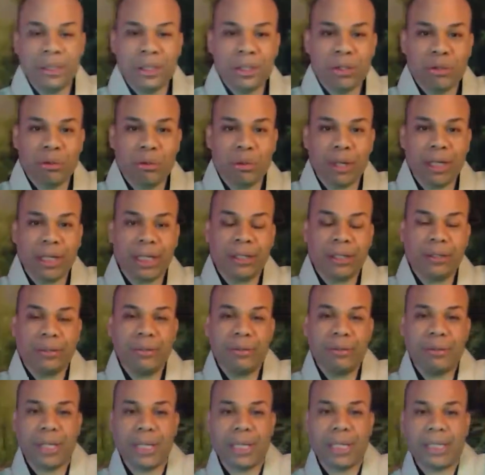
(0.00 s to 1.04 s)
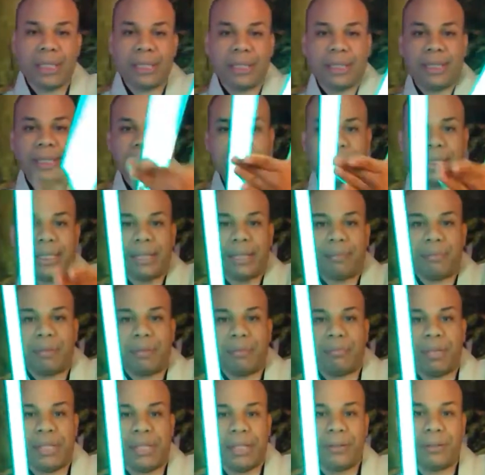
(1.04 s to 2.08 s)
So what I can do is I can take that
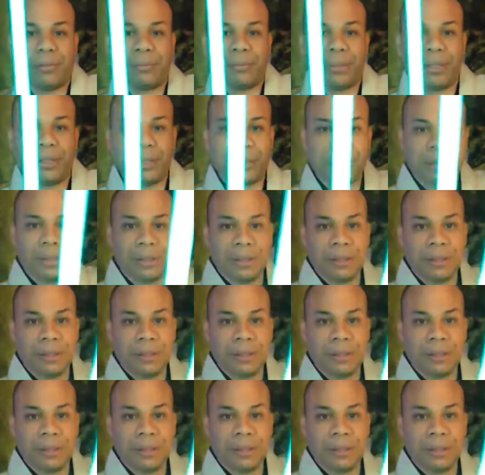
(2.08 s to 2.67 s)
momentum here,